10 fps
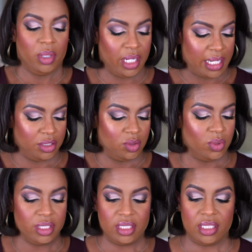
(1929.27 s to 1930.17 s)
But I do
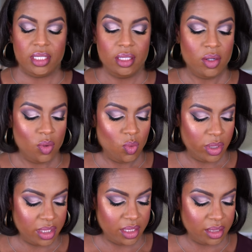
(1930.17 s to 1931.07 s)
wanna see
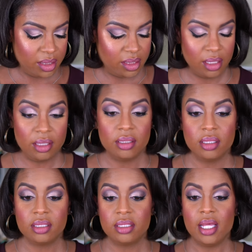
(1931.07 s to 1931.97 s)
what this
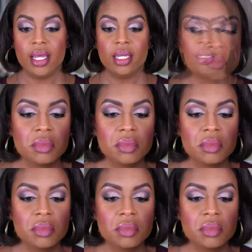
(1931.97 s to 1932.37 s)
looks like.